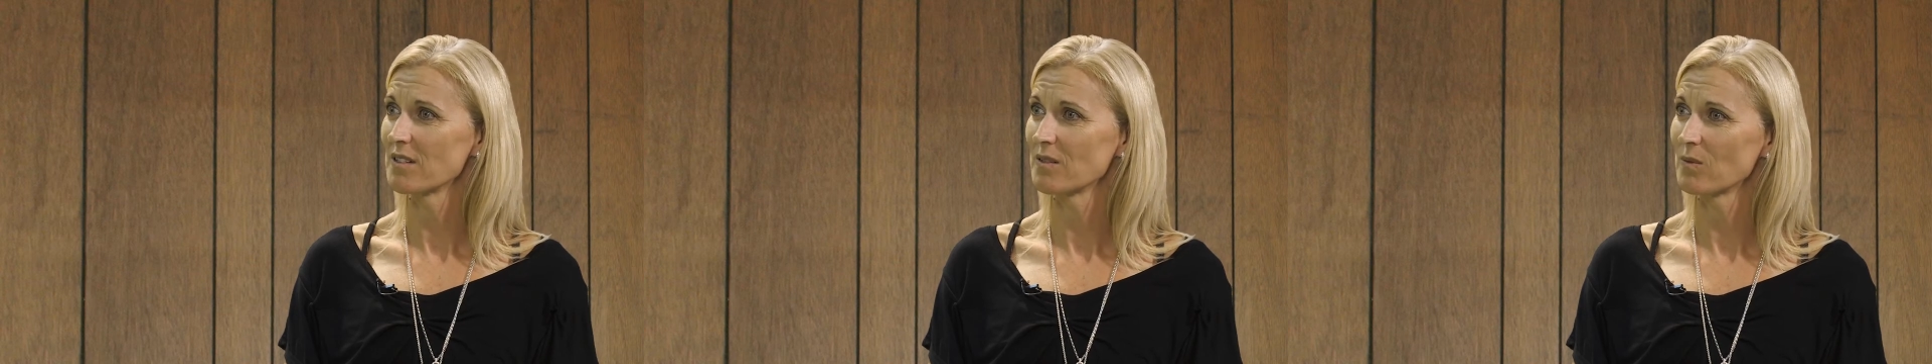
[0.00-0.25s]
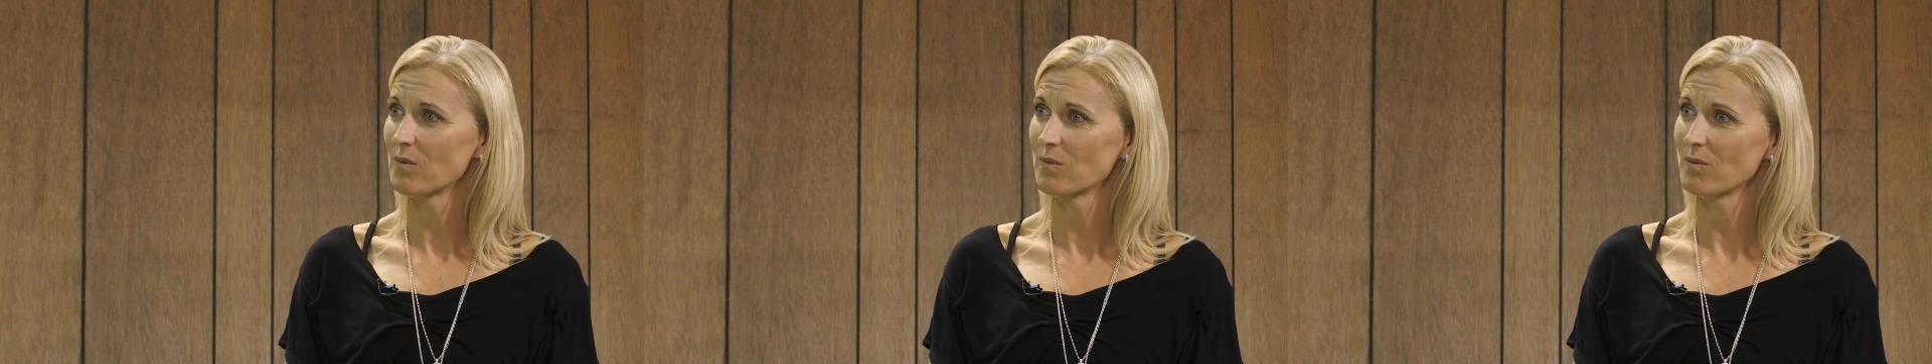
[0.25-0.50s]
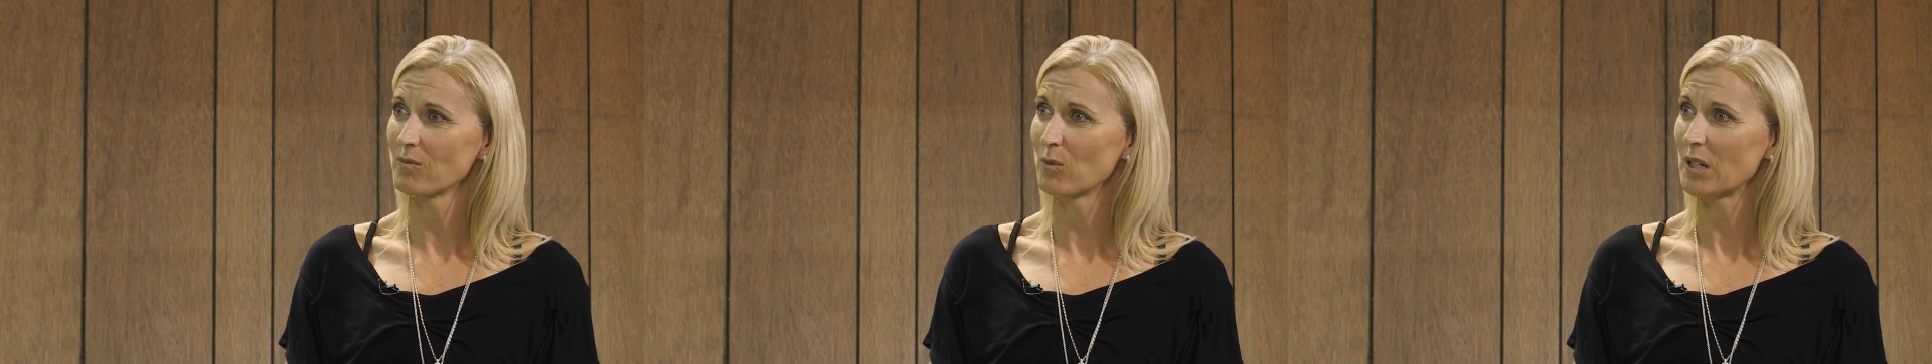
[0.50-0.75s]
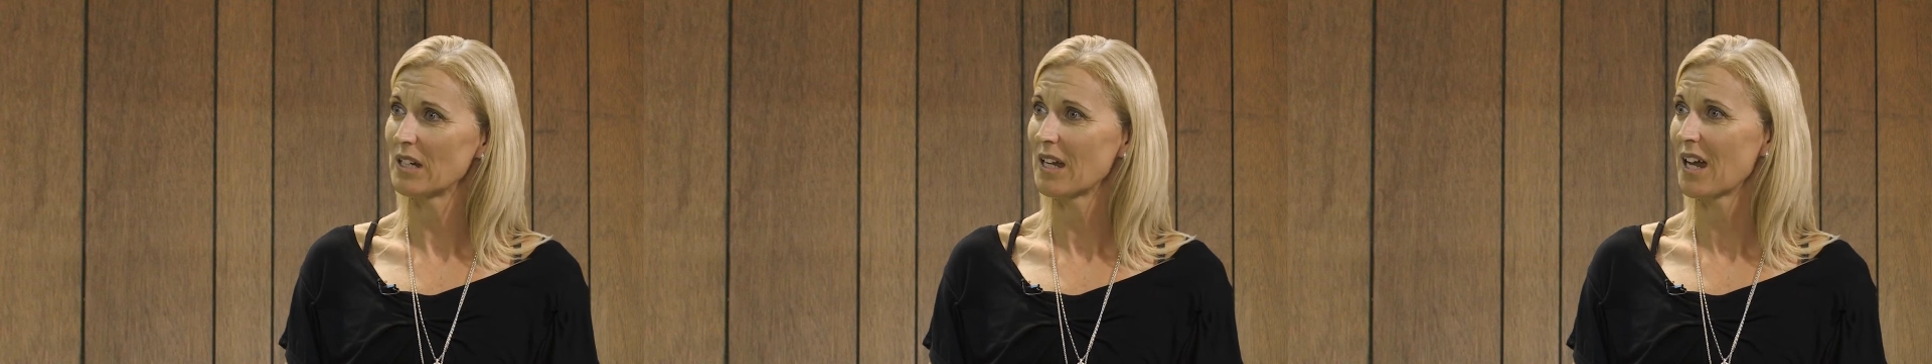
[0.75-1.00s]
and
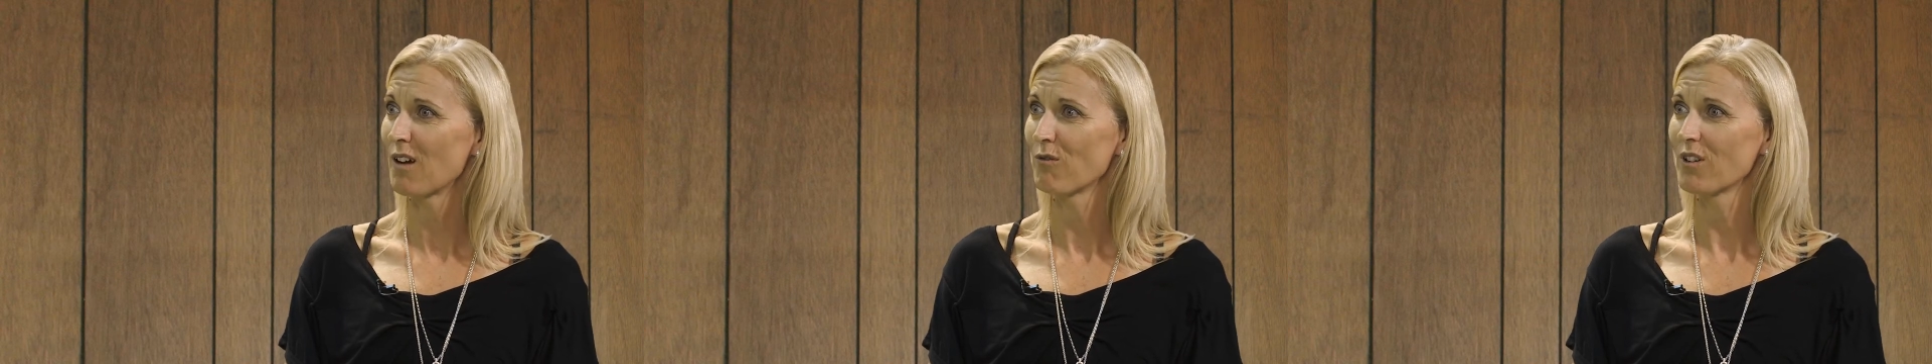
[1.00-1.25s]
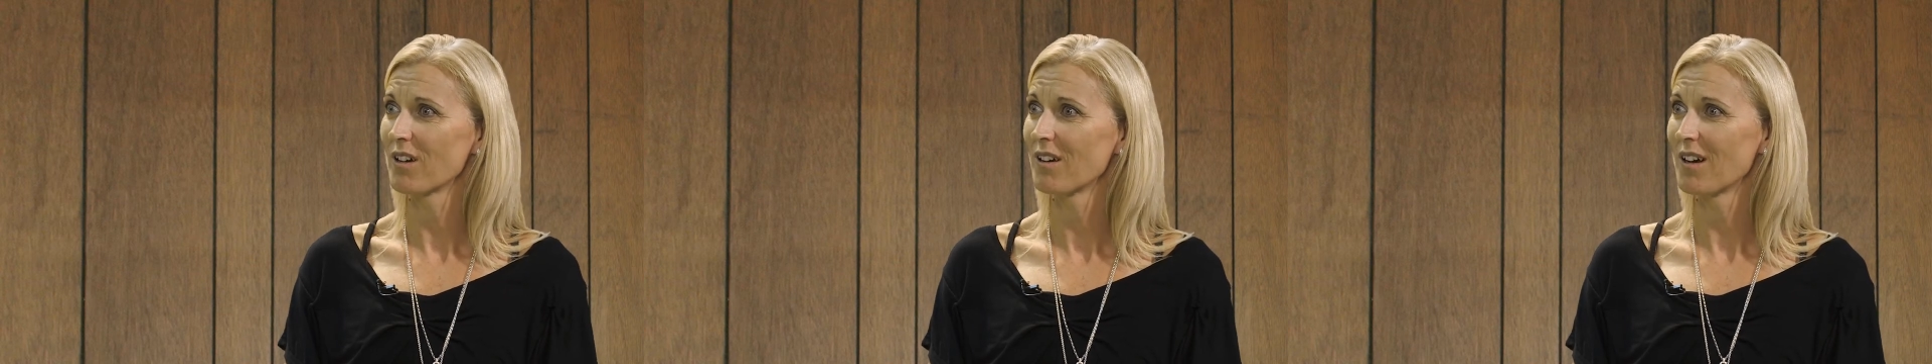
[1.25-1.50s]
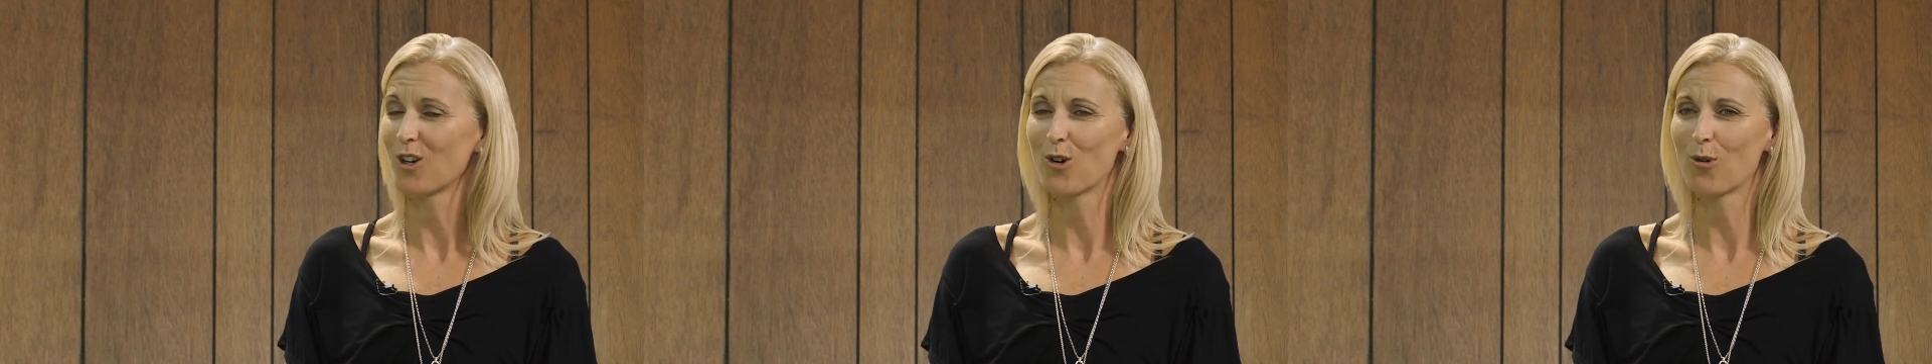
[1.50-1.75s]
we have a